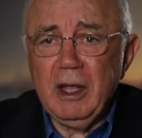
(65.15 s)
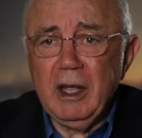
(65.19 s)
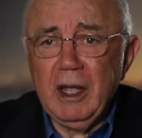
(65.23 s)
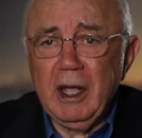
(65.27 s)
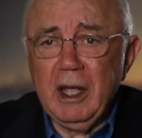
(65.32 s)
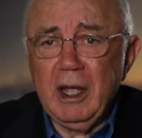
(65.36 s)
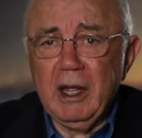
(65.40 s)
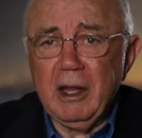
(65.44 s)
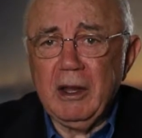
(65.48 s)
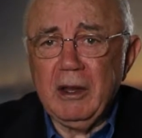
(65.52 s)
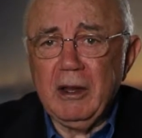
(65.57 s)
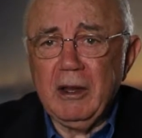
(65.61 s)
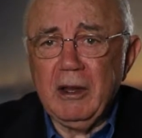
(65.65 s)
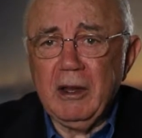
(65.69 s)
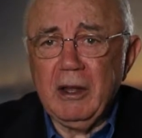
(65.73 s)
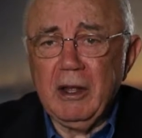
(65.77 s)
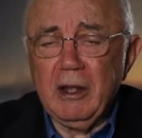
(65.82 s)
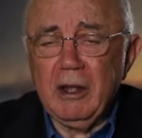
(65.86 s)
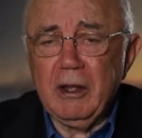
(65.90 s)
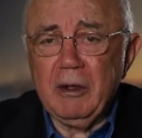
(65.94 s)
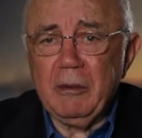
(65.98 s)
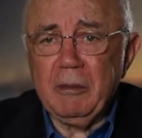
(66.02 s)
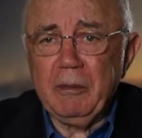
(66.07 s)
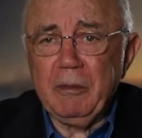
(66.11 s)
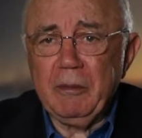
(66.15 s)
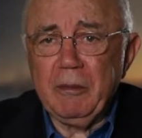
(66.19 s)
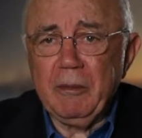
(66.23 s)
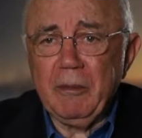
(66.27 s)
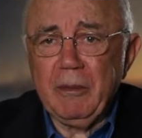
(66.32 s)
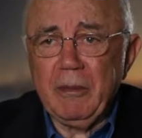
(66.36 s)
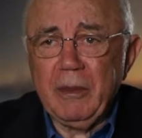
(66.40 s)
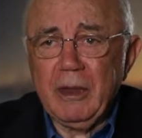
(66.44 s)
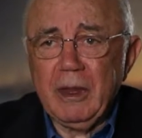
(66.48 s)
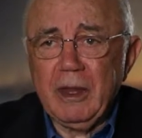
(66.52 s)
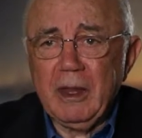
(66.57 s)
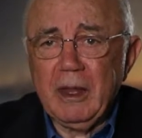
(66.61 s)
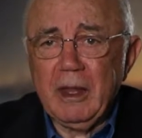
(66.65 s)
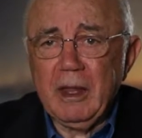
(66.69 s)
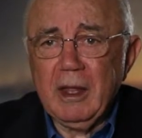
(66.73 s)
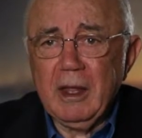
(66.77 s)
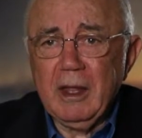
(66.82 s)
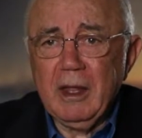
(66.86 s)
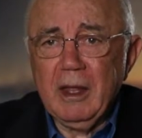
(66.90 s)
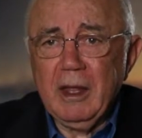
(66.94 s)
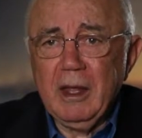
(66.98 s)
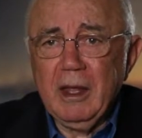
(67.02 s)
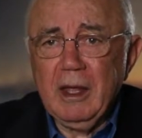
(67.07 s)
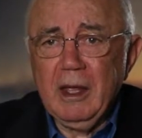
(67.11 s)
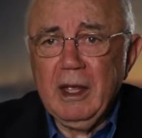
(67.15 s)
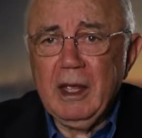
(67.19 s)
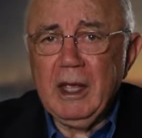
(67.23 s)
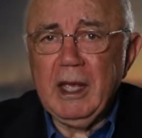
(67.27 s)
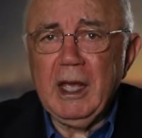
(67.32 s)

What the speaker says: and he